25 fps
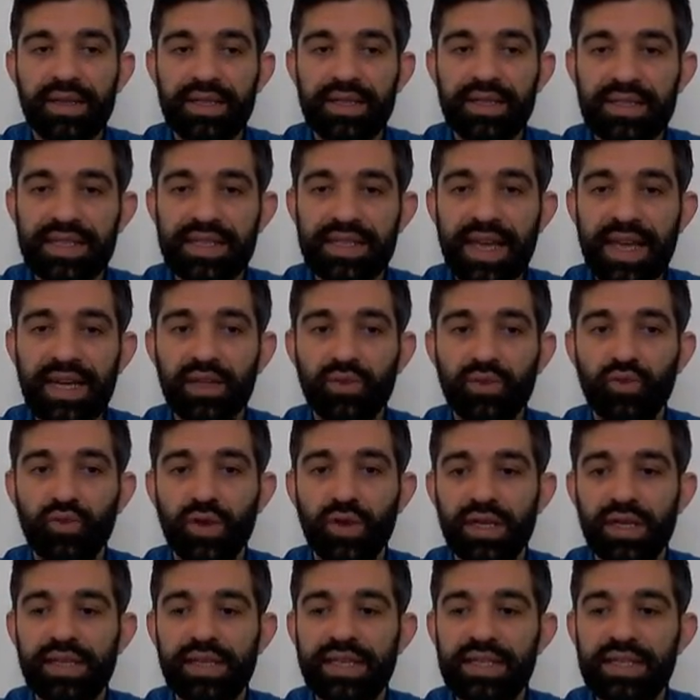The second
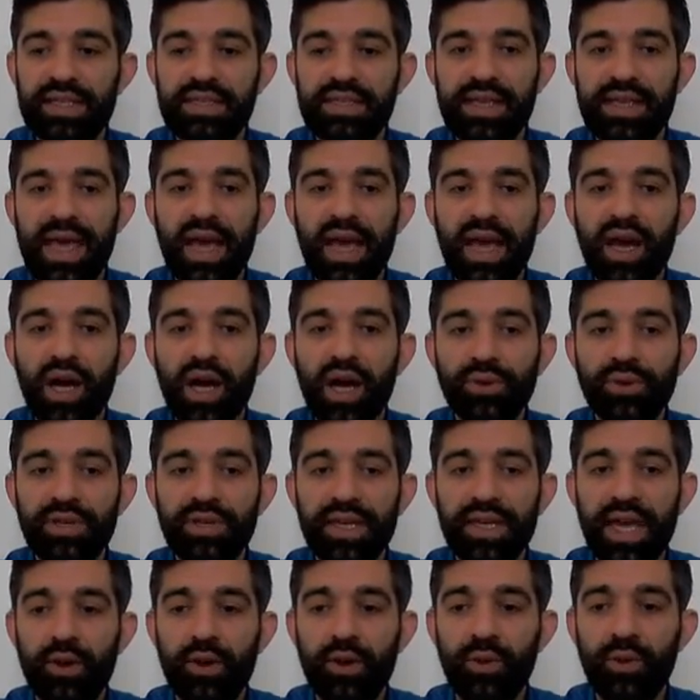one is
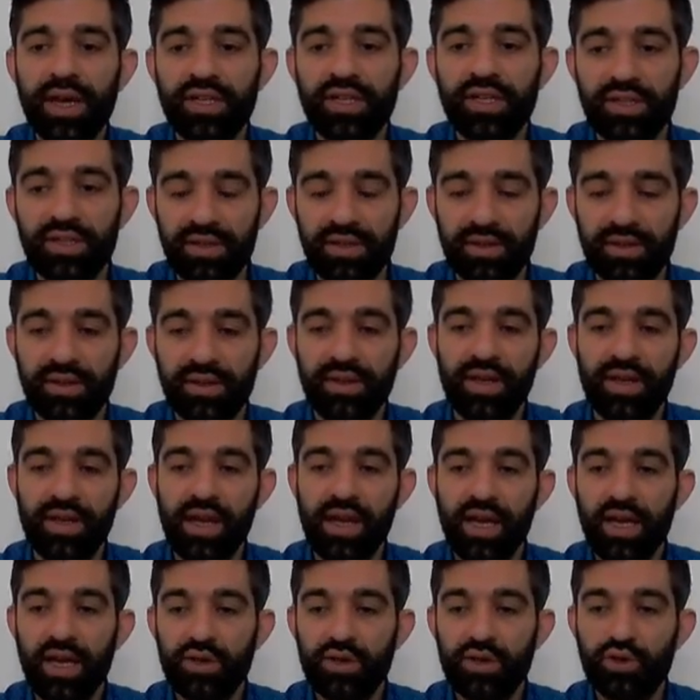accounting equation.
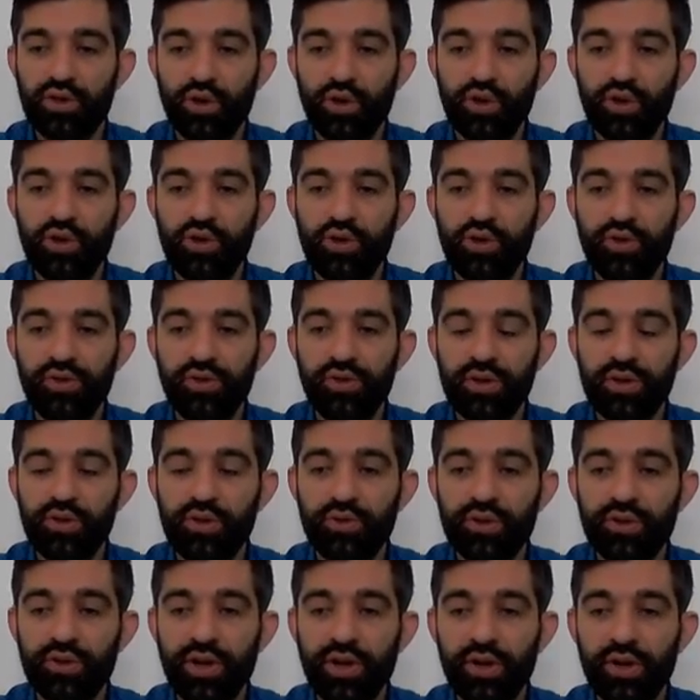So
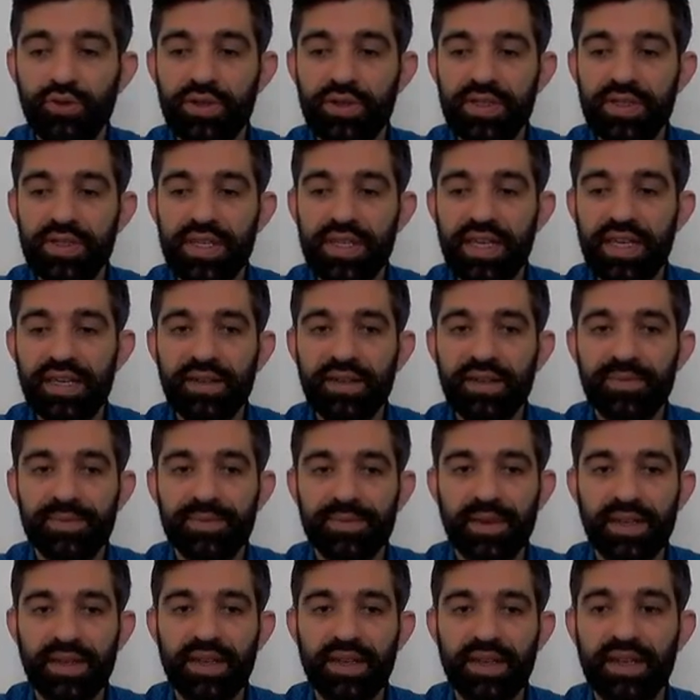you're going to see
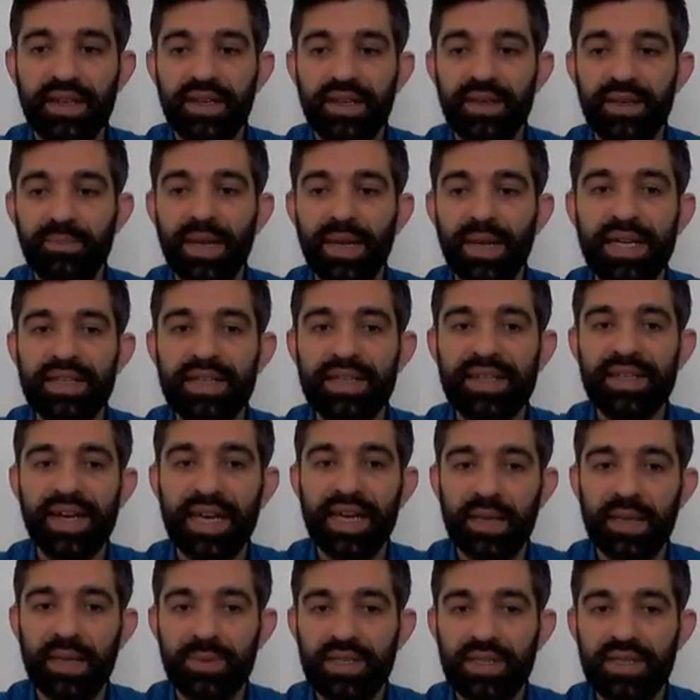many
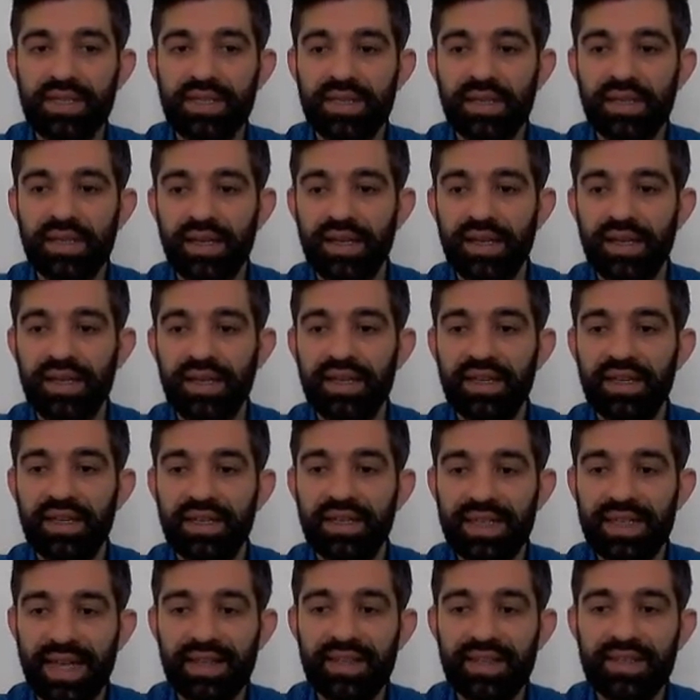times
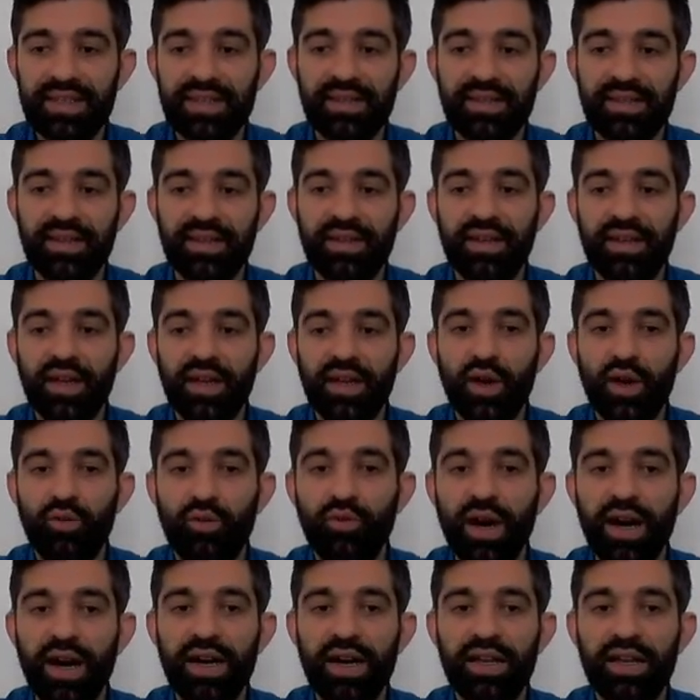that
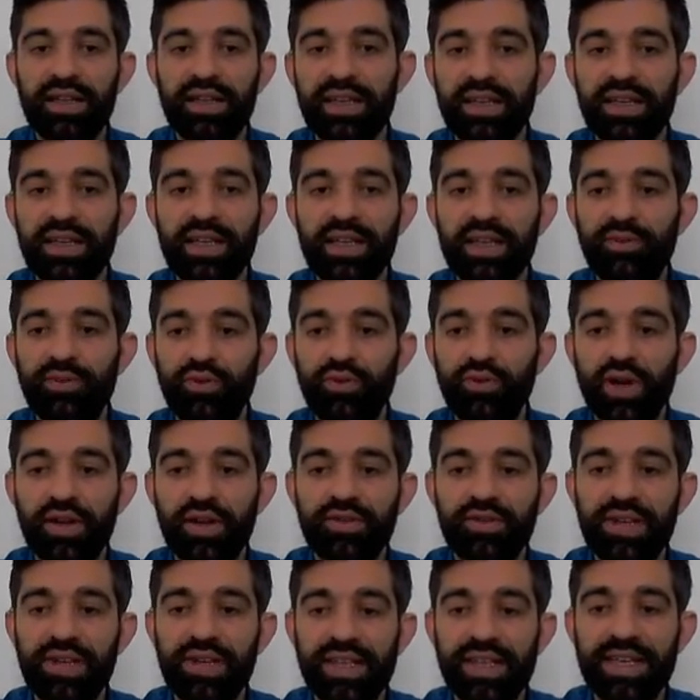if you
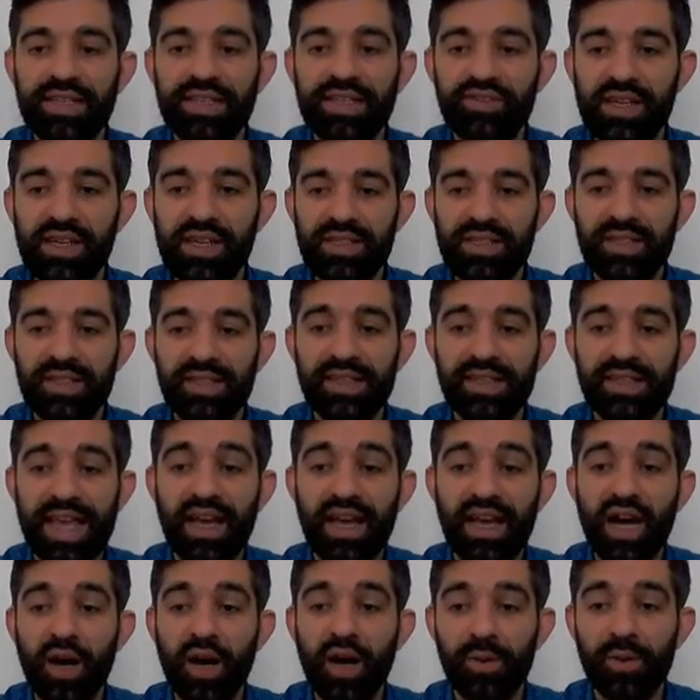are really interested in
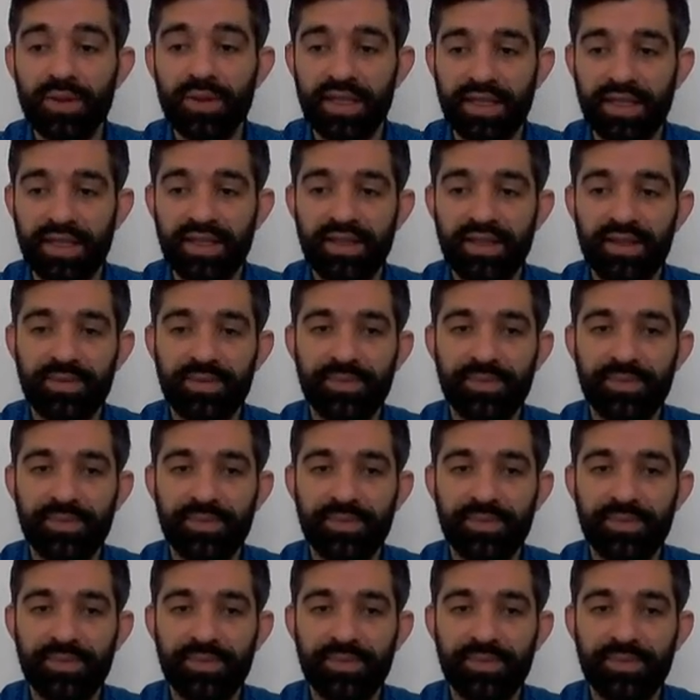accounting.